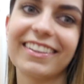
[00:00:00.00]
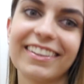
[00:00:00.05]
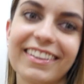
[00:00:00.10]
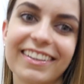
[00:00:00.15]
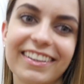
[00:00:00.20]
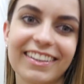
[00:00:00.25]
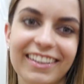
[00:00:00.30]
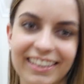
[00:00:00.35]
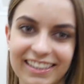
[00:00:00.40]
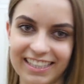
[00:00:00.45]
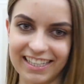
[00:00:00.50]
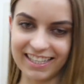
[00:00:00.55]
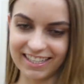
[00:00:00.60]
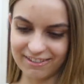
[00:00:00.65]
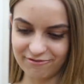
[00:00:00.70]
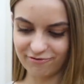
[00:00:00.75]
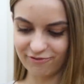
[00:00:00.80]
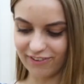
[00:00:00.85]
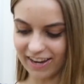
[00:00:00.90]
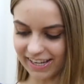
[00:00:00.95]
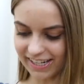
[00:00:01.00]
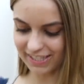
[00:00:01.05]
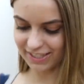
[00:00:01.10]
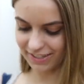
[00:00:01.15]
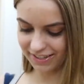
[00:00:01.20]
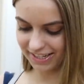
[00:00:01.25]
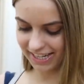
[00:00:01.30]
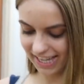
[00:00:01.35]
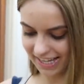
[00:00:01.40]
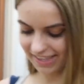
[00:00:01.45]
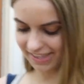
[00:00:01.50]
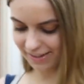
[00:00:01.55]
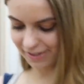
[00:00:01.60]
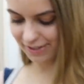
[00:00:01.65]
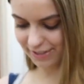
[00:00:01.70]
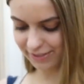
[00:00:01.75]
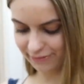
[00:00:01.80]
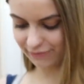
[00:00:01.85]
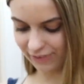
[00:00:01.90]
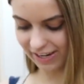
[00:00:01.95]
I'm sorry, I know Where I'm a kid.
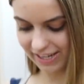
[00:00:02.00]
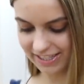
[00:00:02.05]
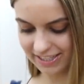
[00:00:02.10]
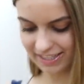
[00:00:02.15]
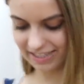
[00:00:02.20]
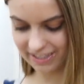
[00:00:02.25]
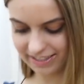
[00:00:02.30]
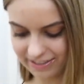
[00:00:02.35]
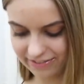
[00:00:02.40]
I know it's